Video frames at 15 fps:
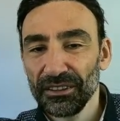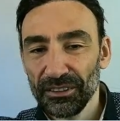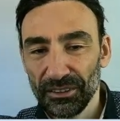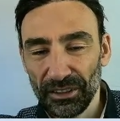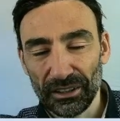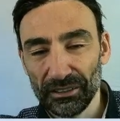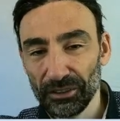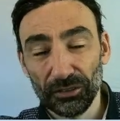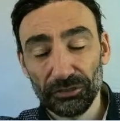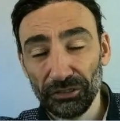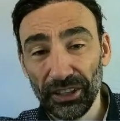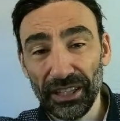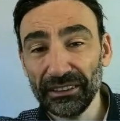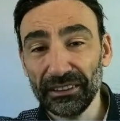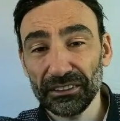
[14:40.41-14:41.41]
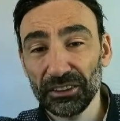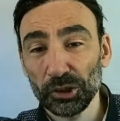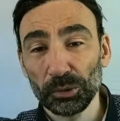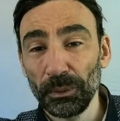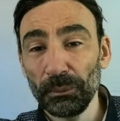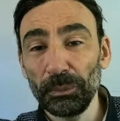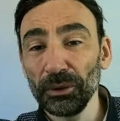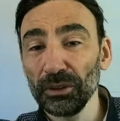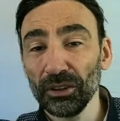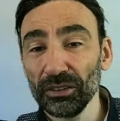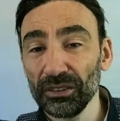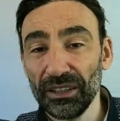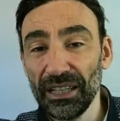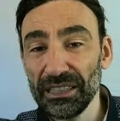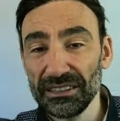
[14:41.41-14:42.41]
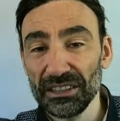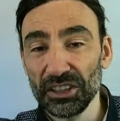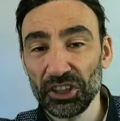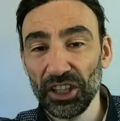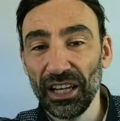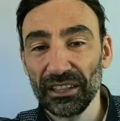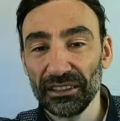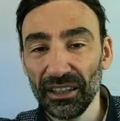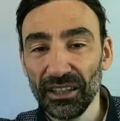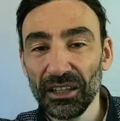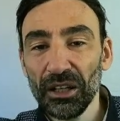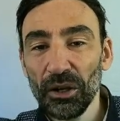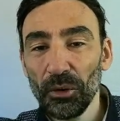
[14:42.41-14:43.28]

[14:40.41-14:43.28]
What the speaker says: Okay, don't forget that the two people don't trust each other.